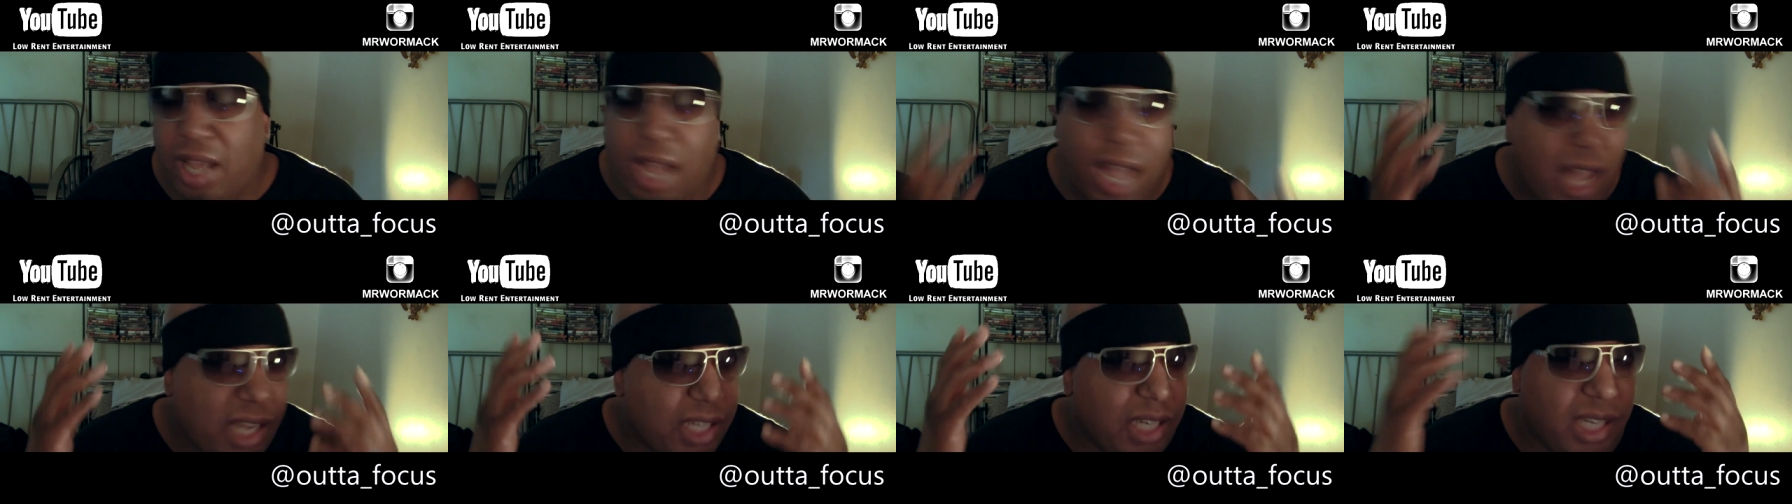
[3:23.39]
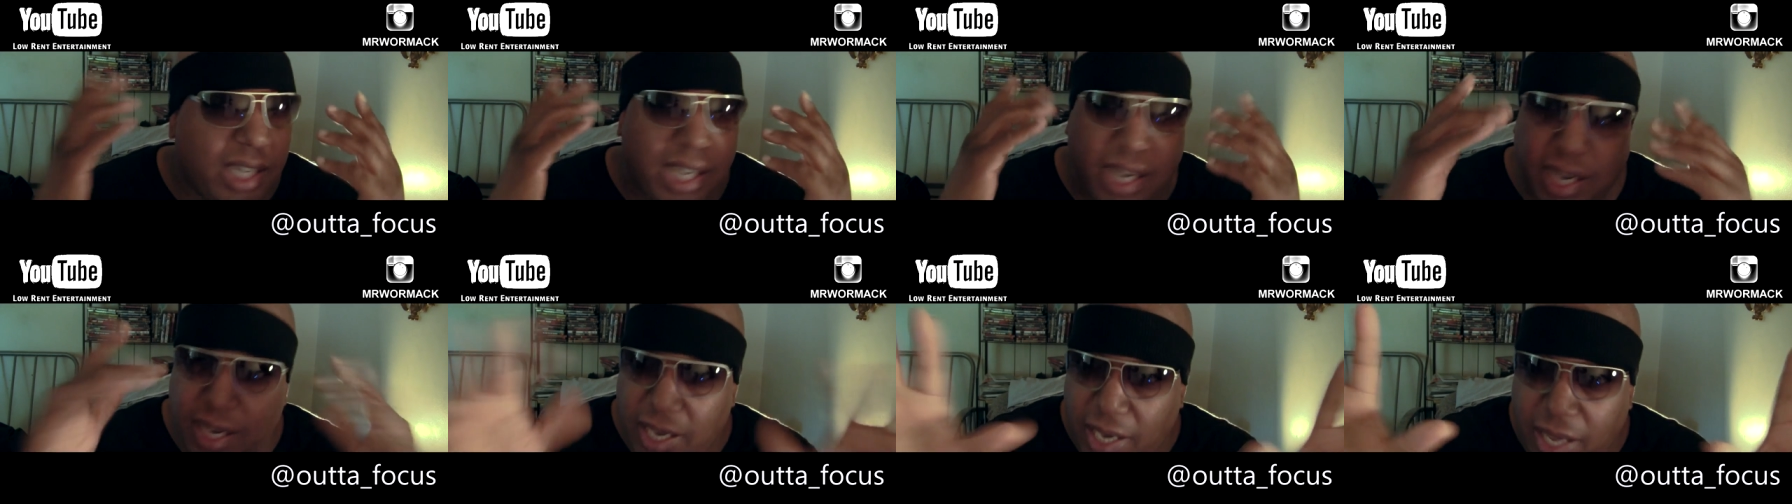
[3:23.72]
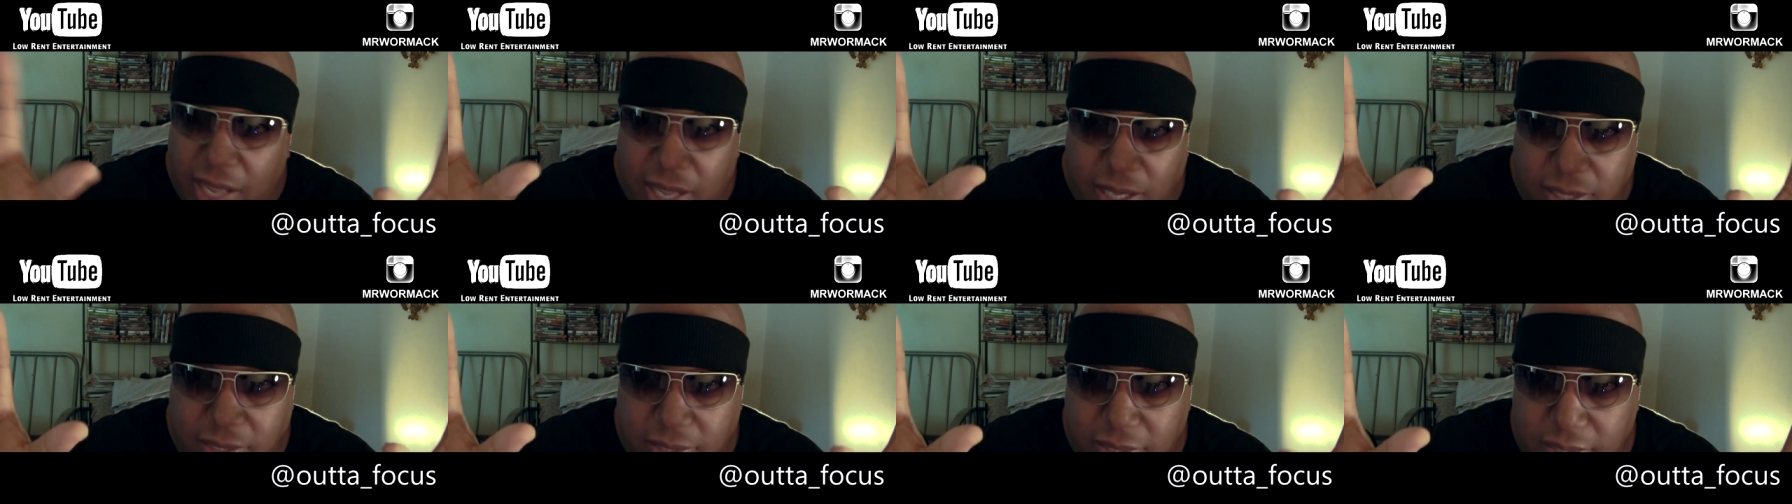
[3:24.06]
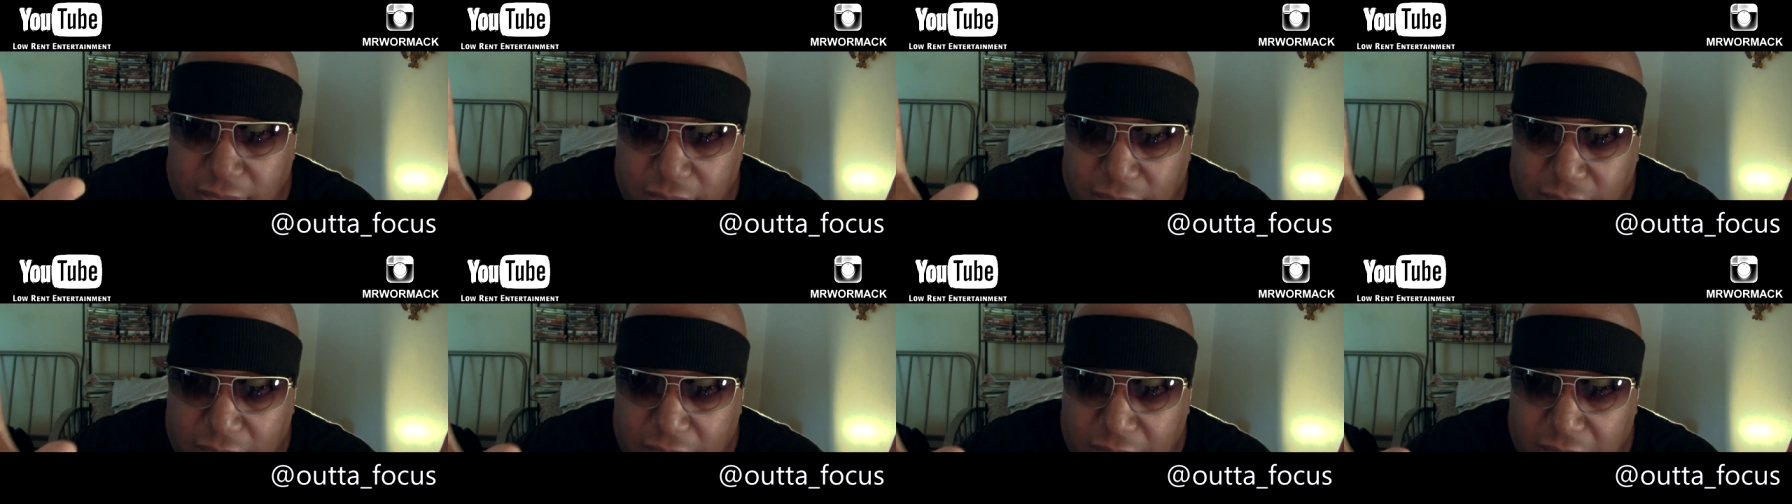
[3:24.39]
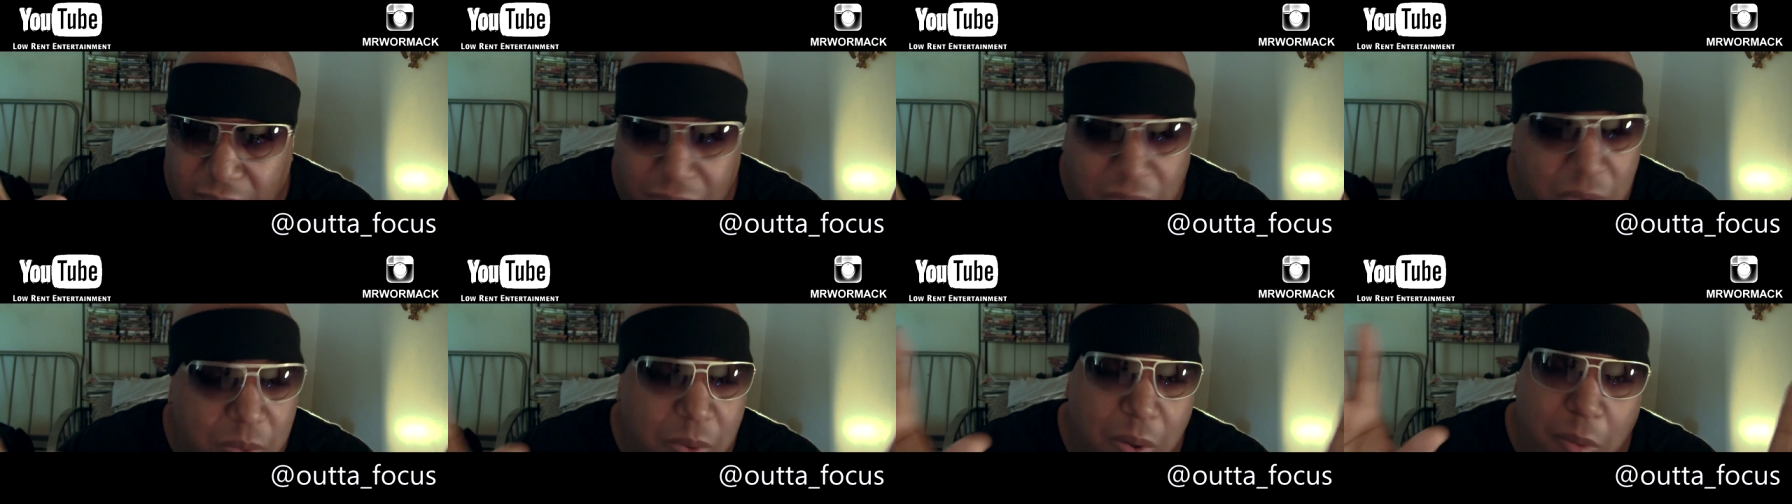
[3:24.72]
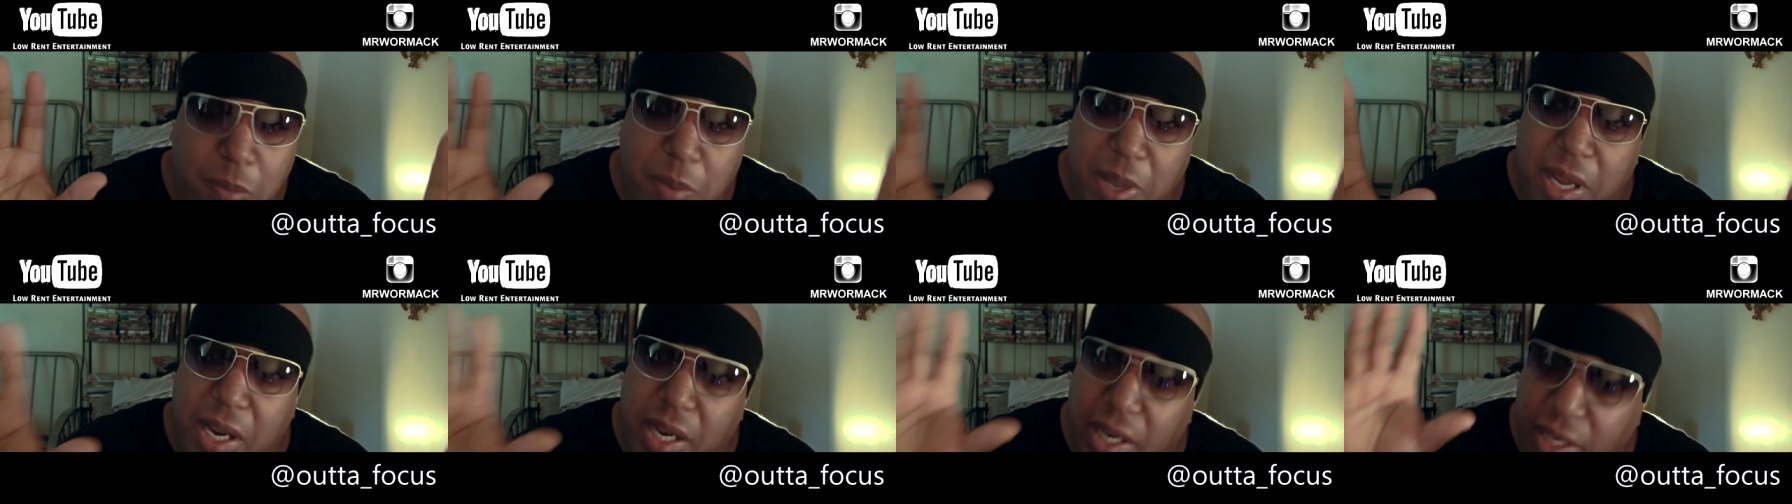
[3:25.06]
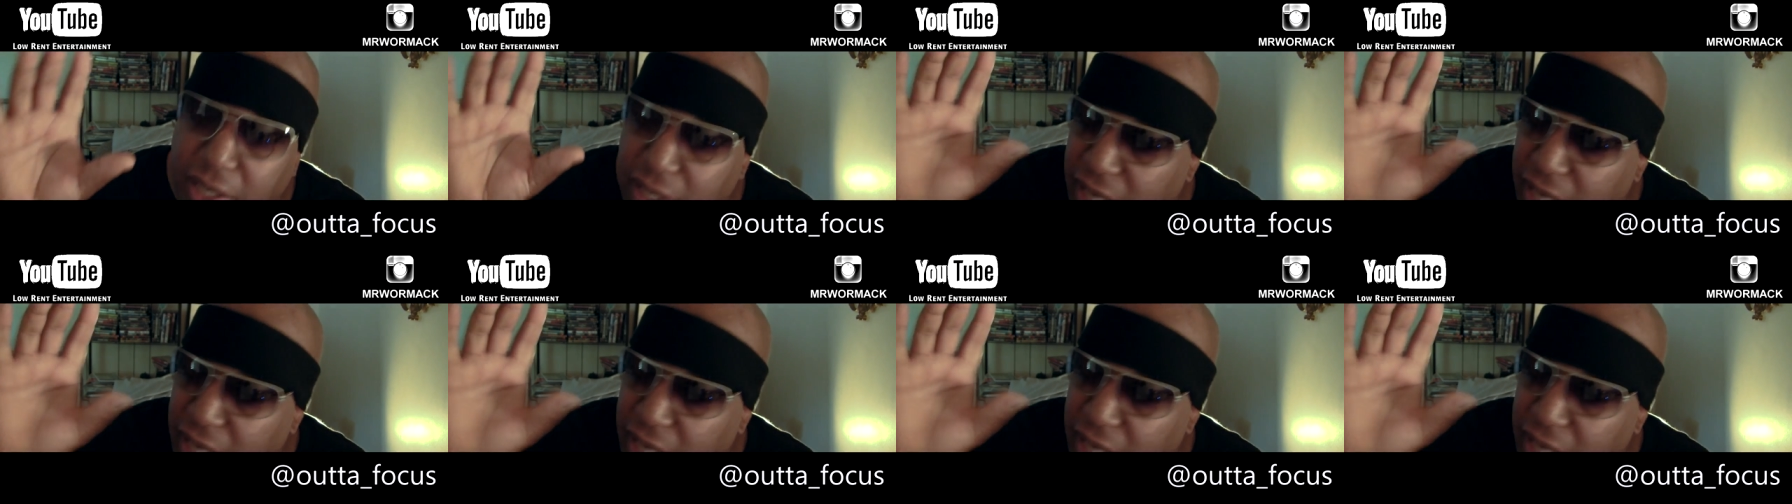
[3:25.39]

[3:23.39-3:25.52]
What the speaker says: I can care less. You will marry